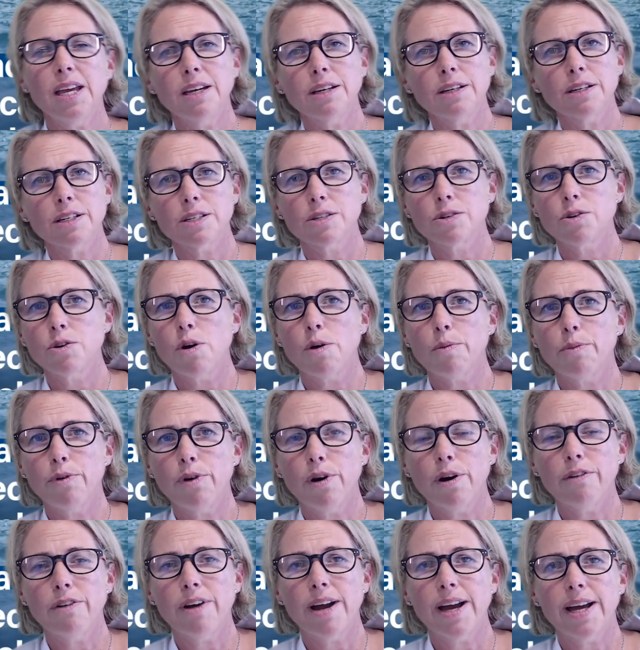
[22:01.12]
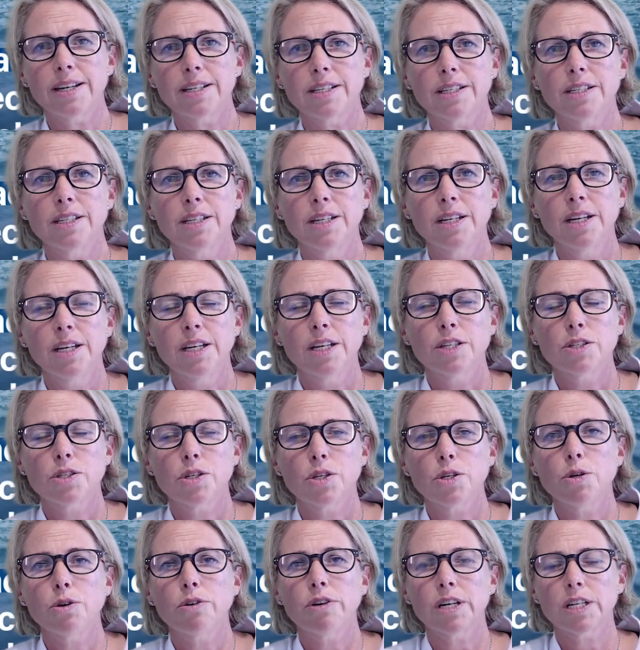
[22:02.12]
end is not prorated. So
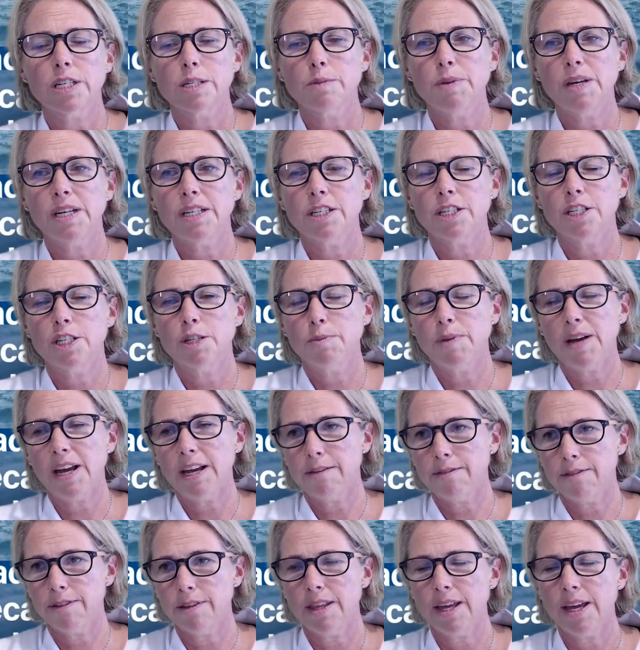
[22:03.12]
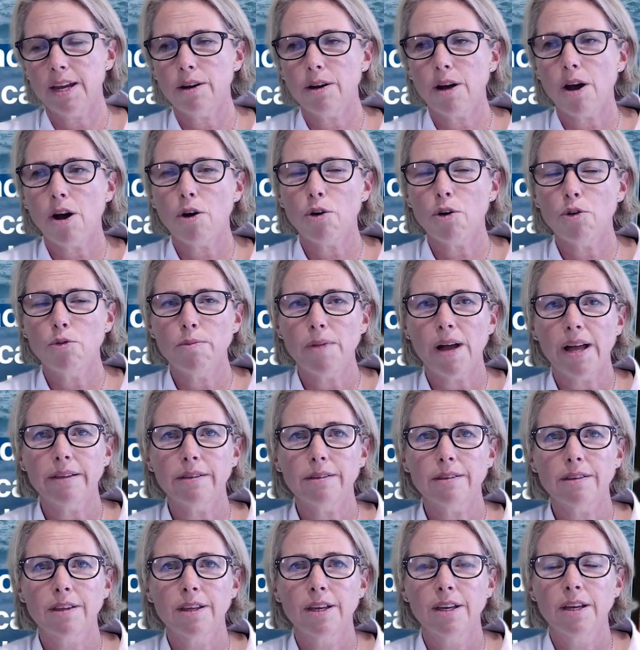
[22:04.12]
you're expected to pay for that whole
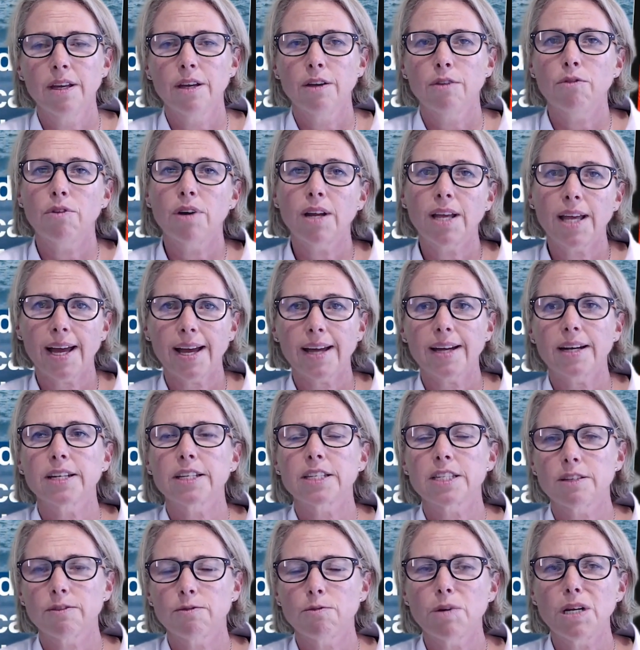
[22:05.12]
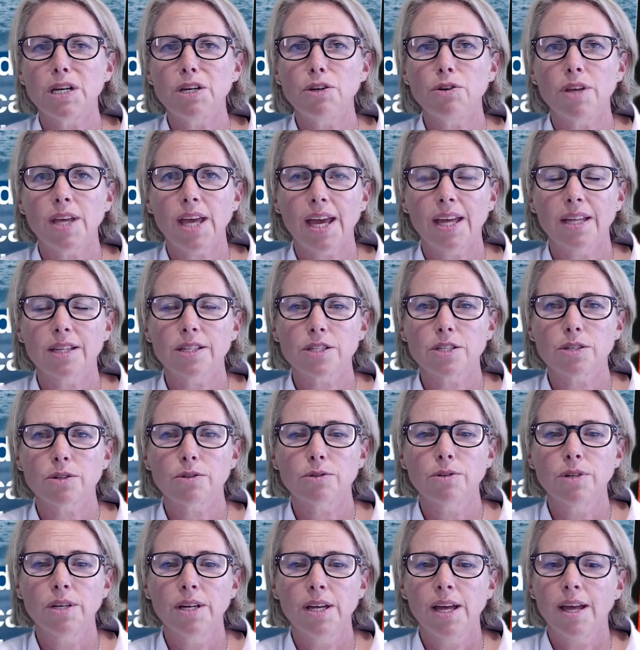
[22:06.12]
month, regardless of when you
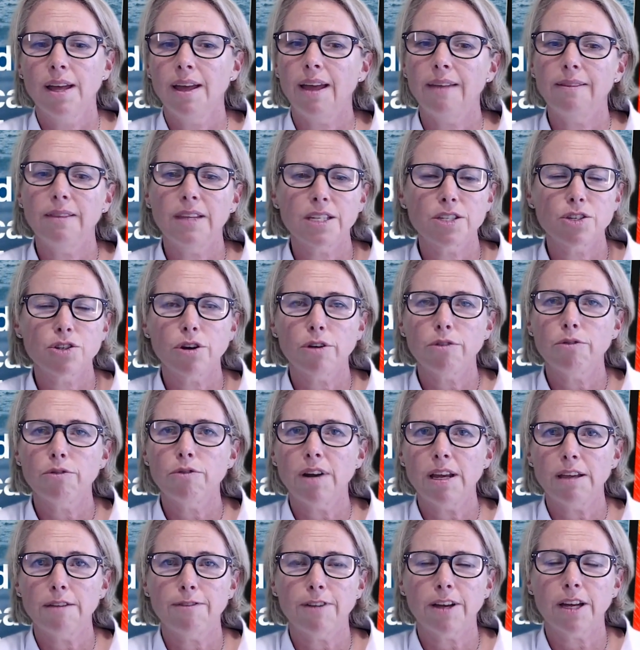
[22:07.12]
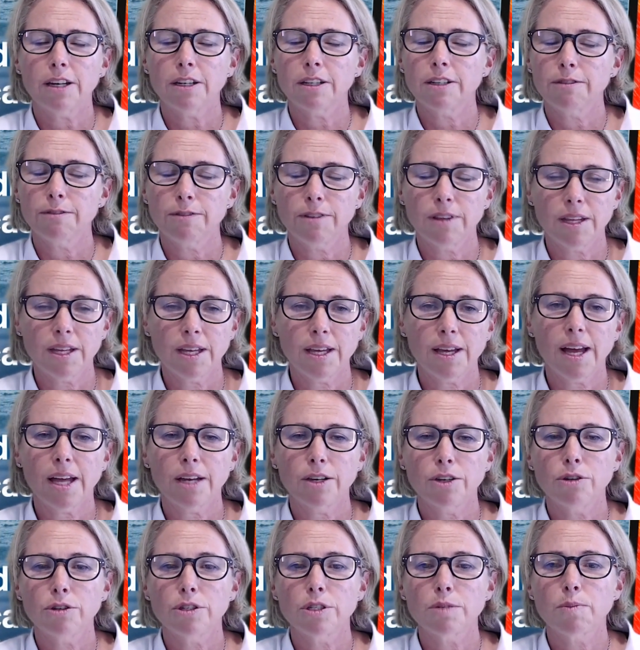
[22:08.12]
cancel, and there's no refund for the
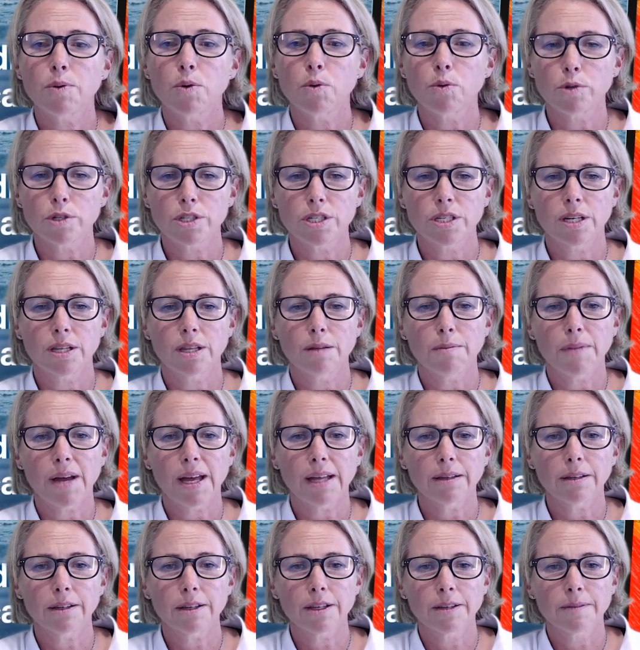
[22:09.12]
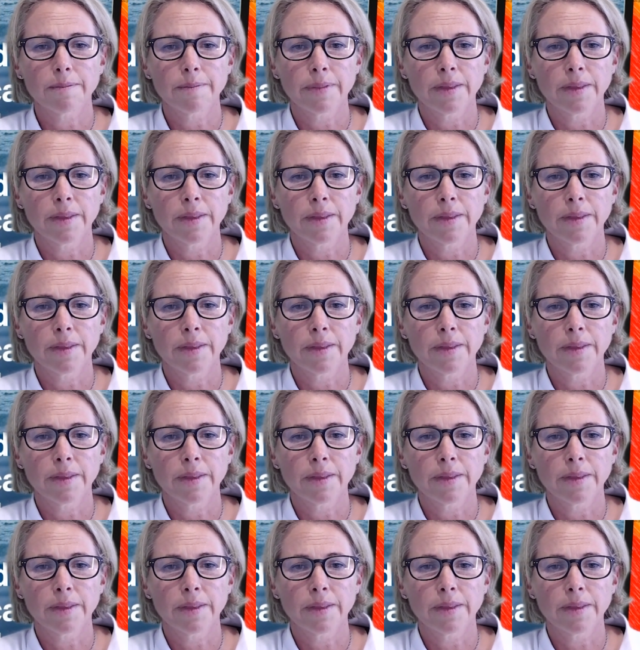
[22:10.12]
unused portion of the month.